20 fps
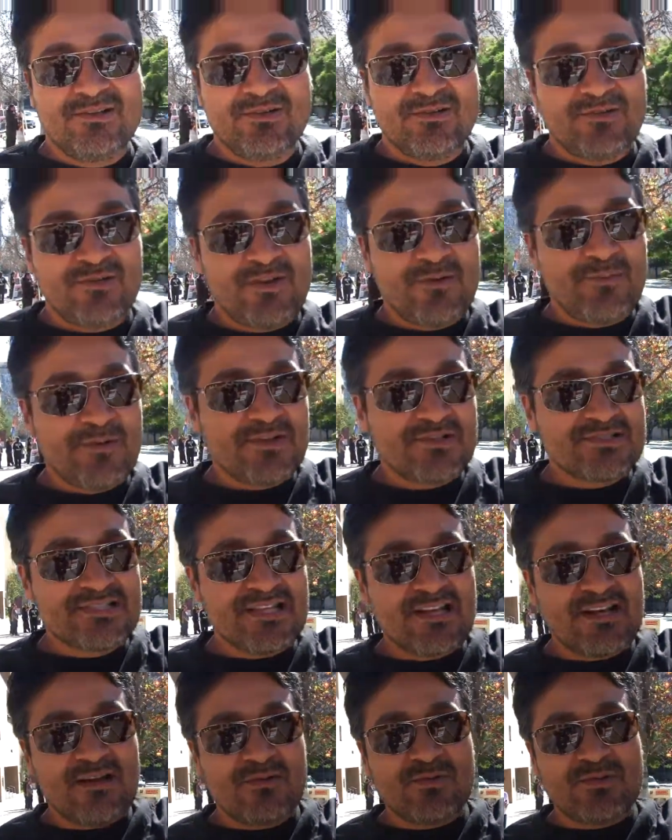Junipero
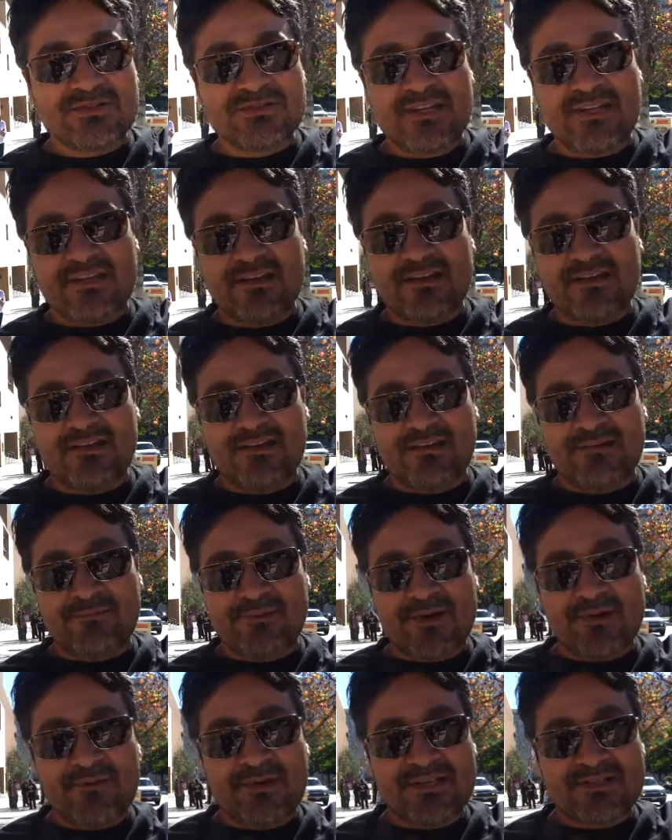Serra was like uh,
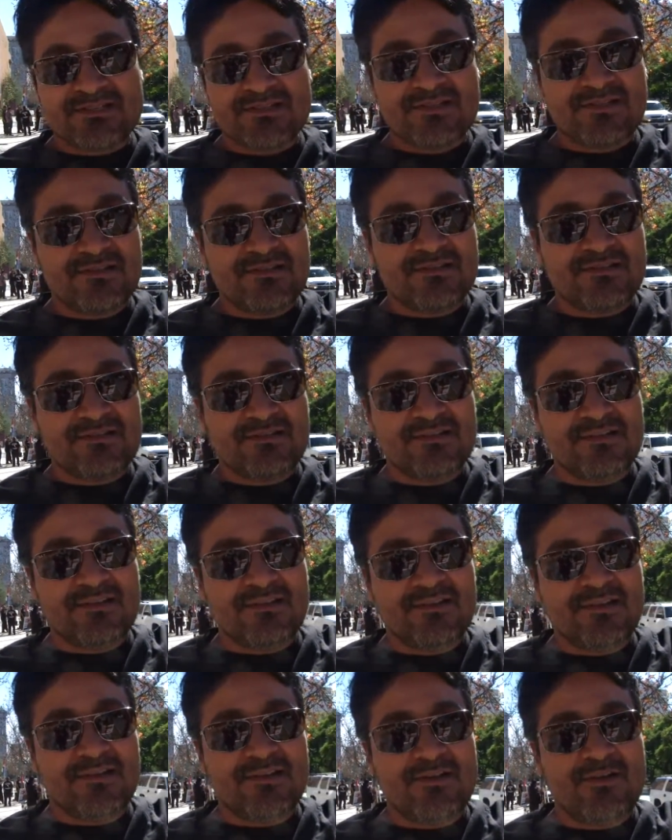pretty much uh,
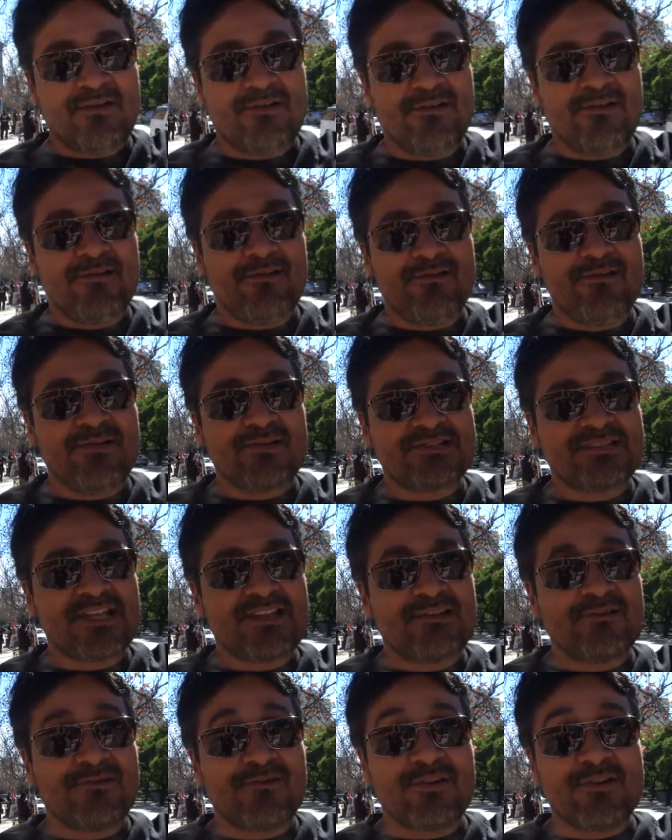uh, the, you could say,
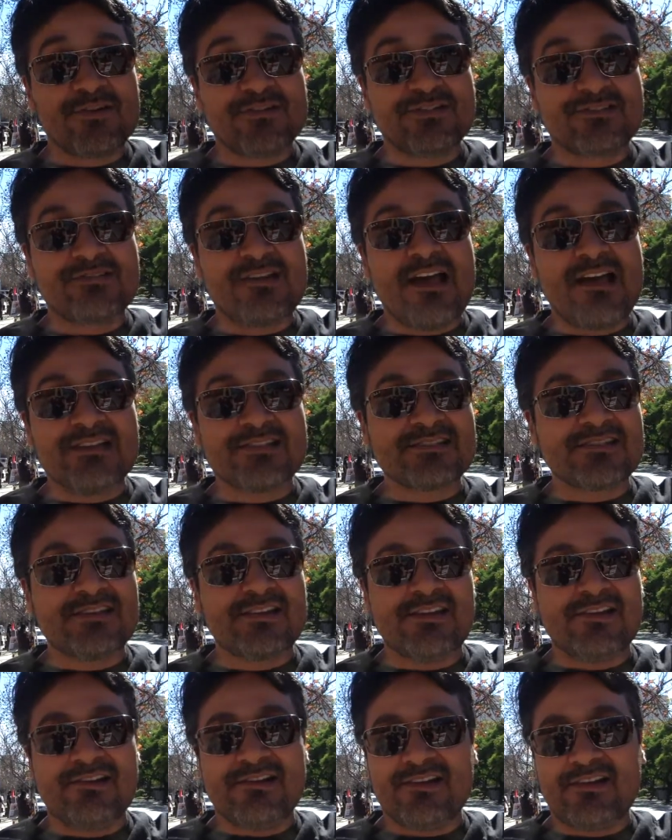the first Nazi
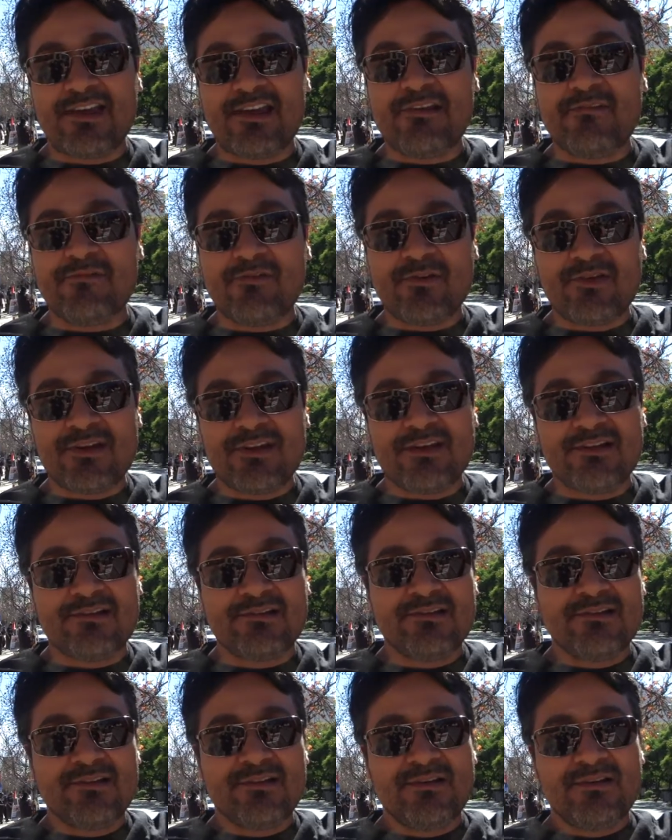here in California.
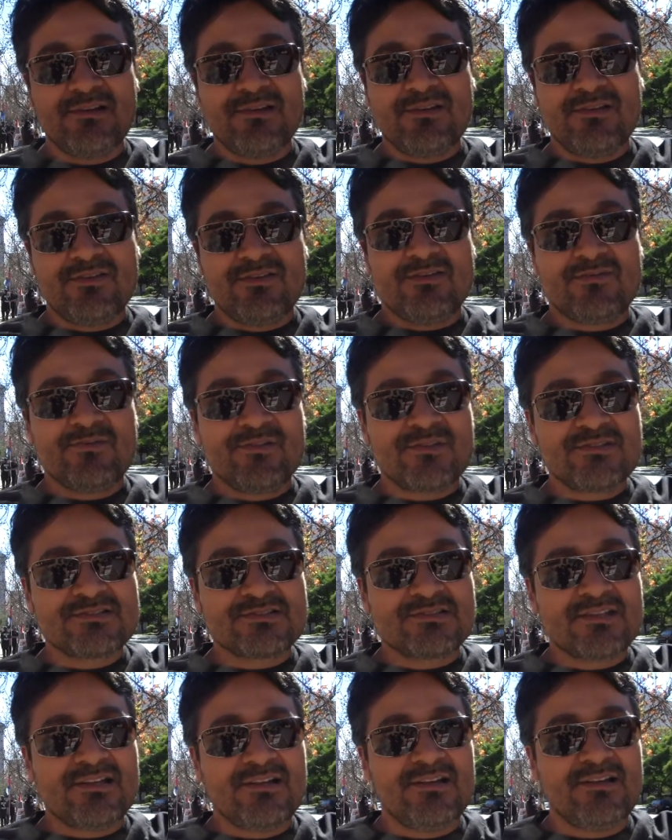The first
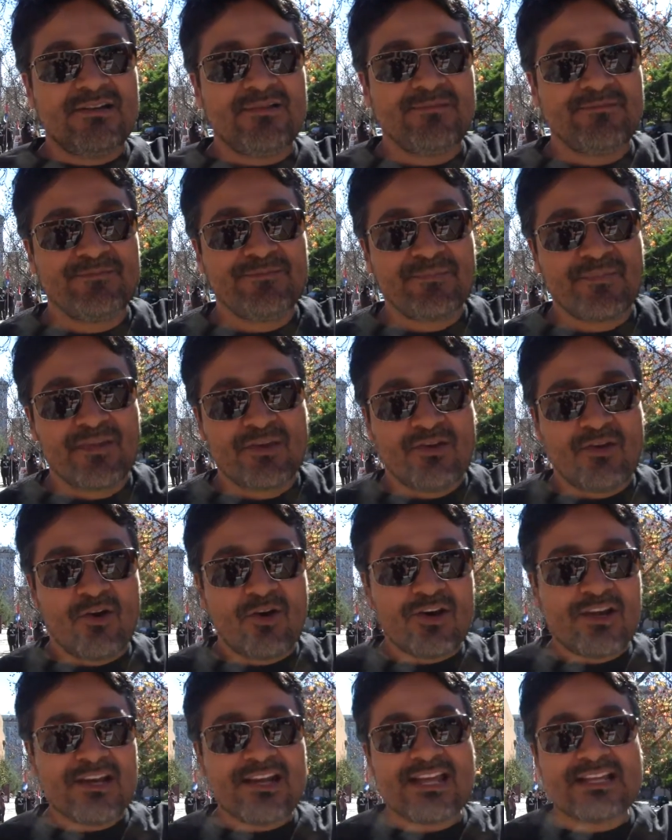uh,
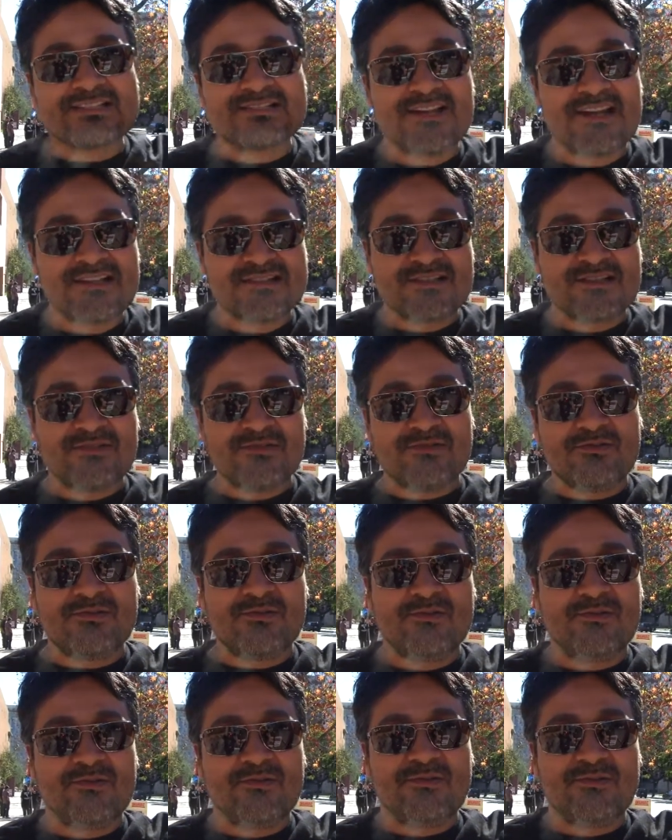organized Nazi who,
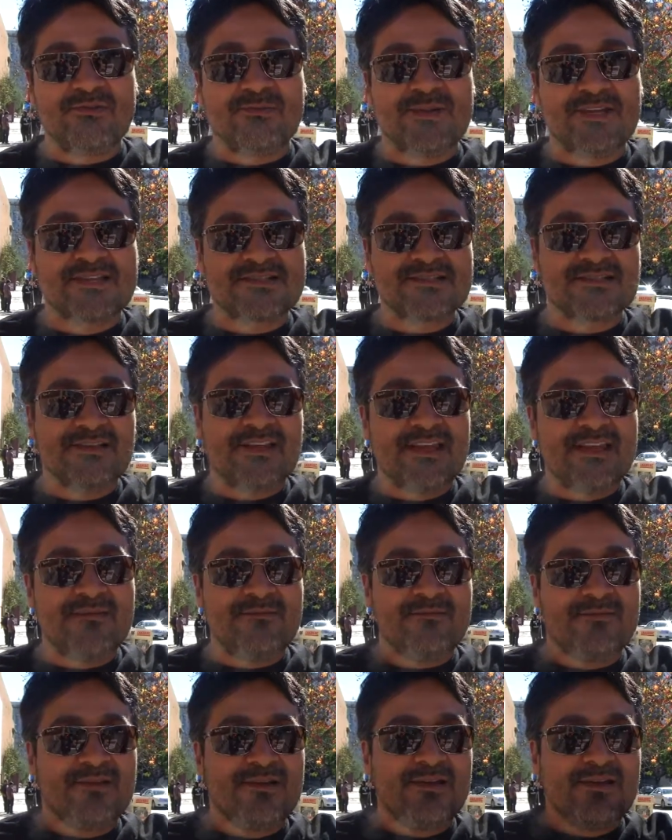who, because of
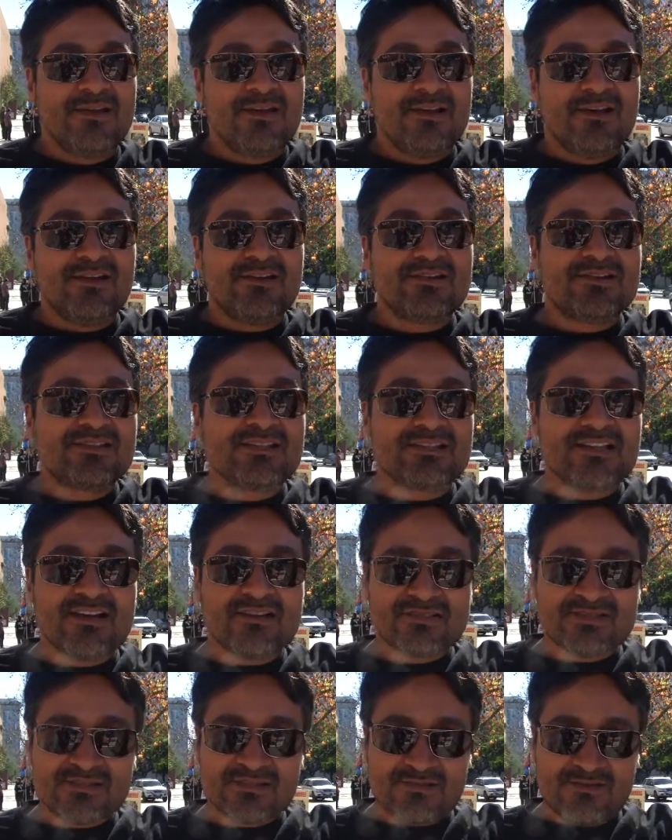him, hundreds of
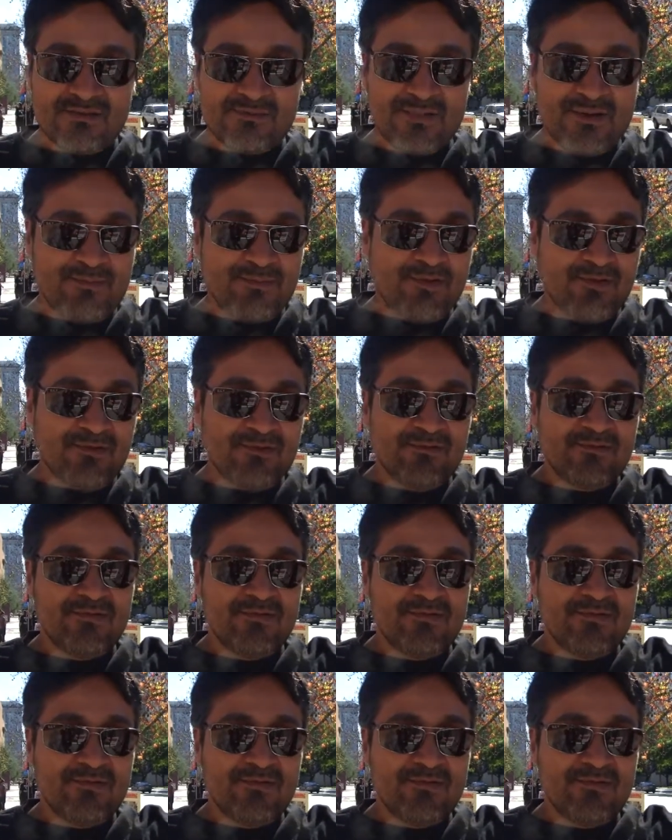thousands of people